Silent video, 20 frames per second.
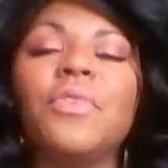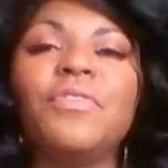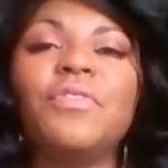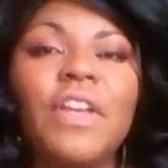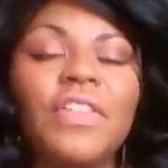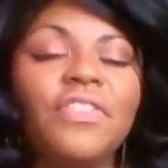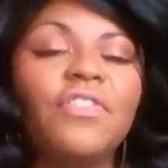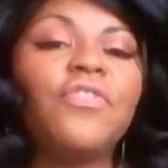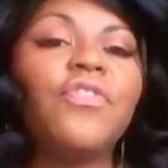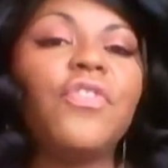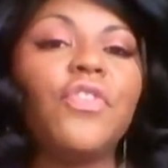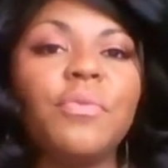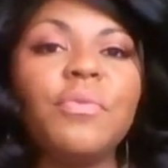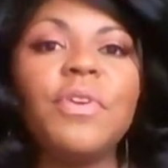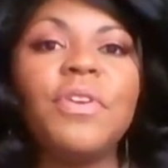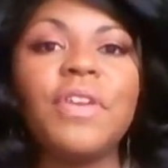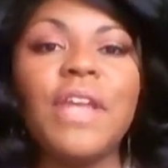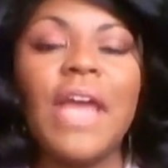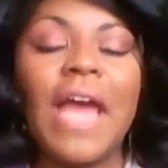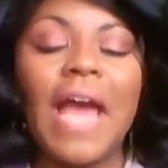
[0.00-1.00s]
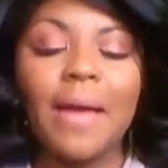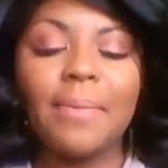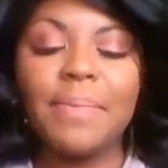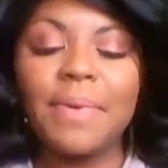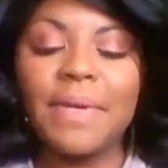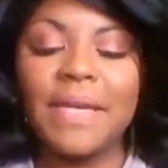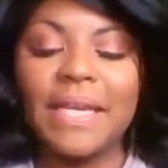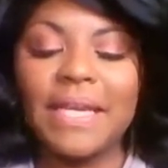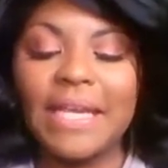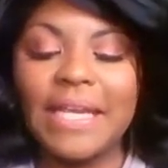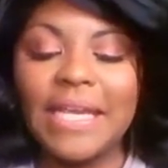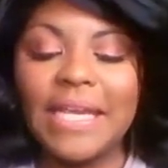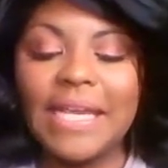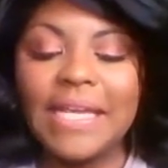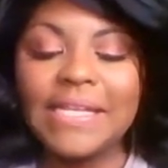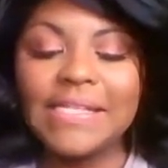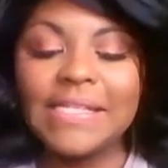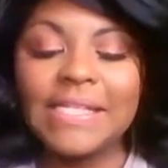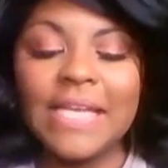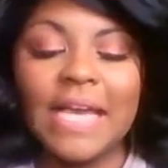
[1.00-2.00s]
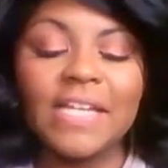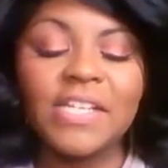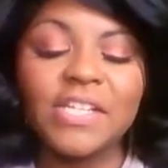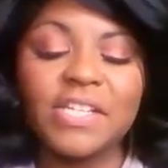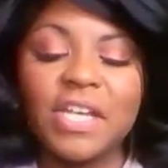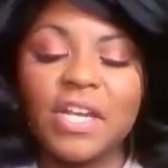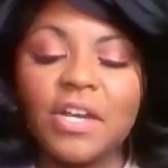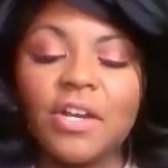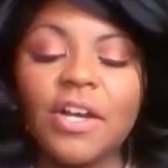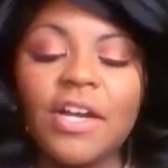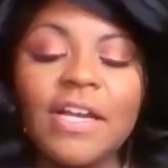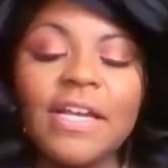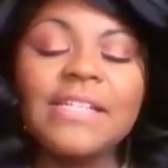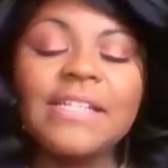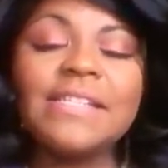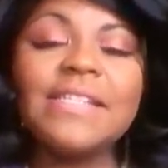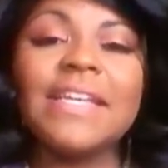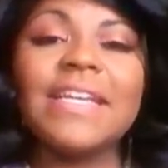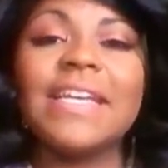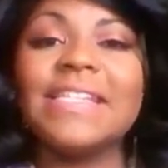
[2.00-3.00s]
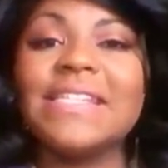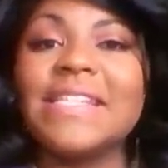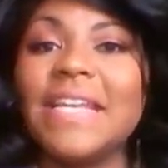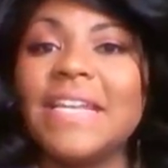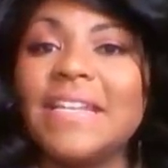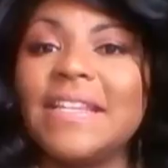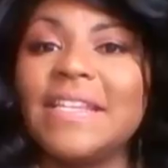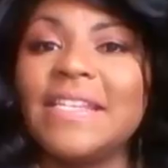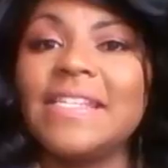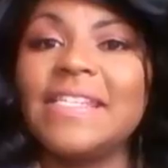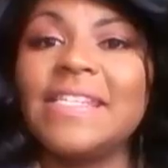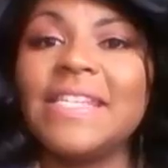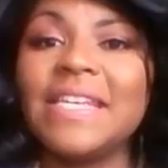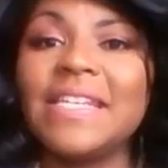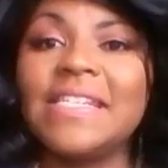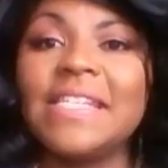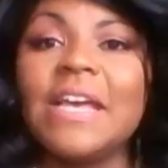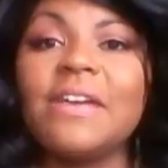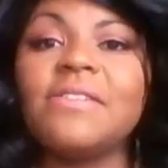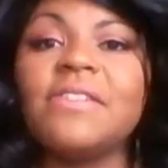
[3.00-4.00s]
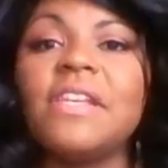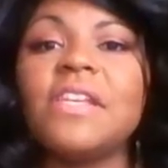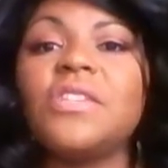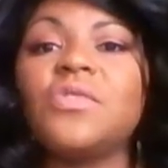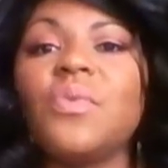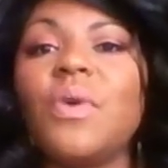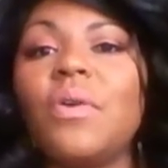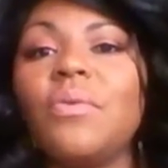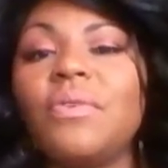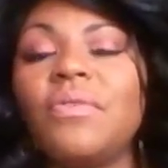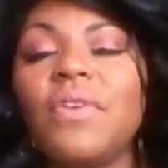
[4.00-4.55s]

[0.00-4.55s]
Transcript: we've got the full moon happening in Sagittarius, like I said, in the 6th house as well.